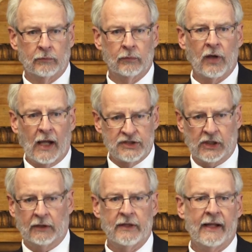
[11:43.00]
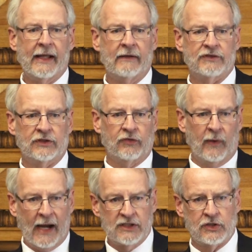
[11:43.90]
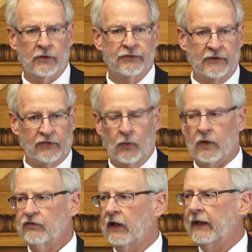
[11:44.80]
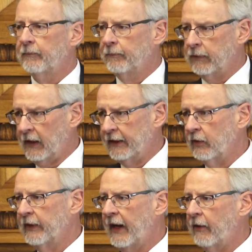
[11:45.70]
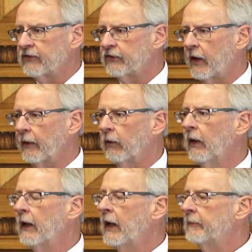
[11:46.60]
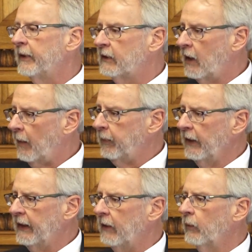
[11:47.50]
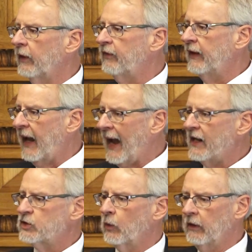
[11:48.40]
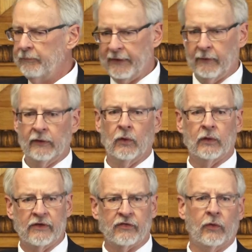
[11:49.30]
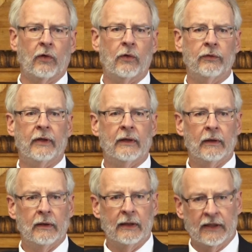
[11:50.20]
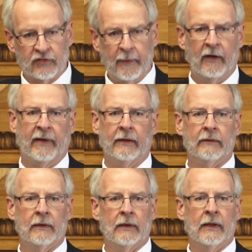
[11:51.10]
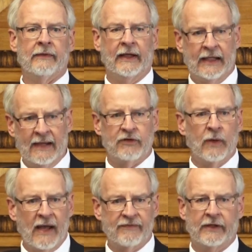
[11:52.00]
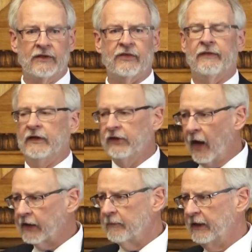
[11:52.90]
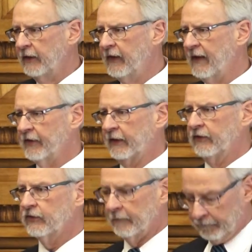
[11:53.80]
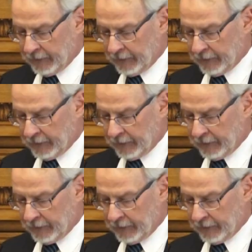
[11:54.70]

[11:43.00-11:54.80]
logic, not out of just rational discourse like Plato and Aristotle, but coupling it with the actual empirical controlled experiment that gave you evidence and then documenting the evidence.